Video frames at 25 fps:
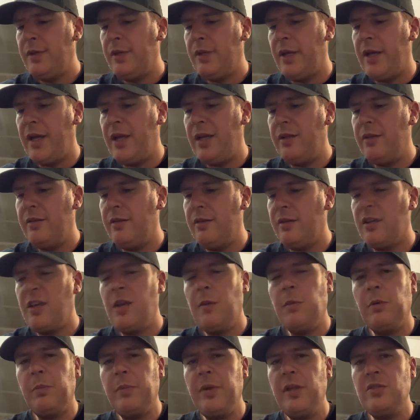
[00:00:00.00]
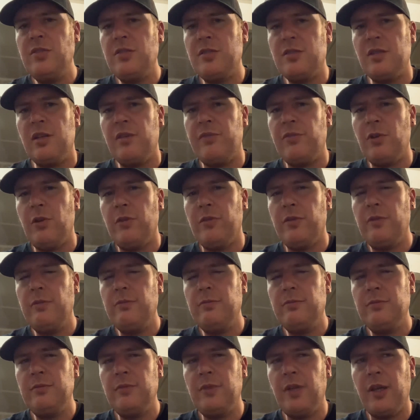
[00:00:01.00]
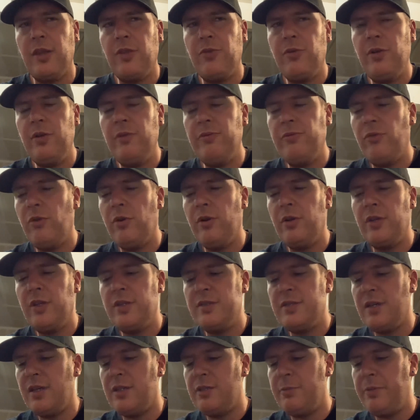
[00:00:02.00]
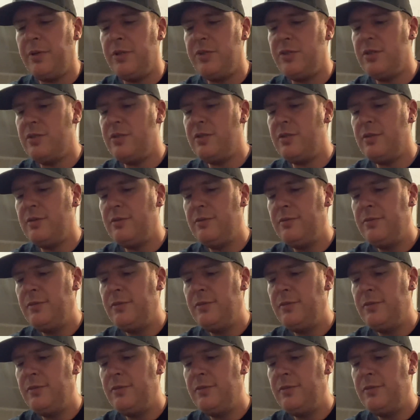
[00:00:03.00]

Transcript: I had a couple pinches left over, like 3 or 4 good-sized pinches.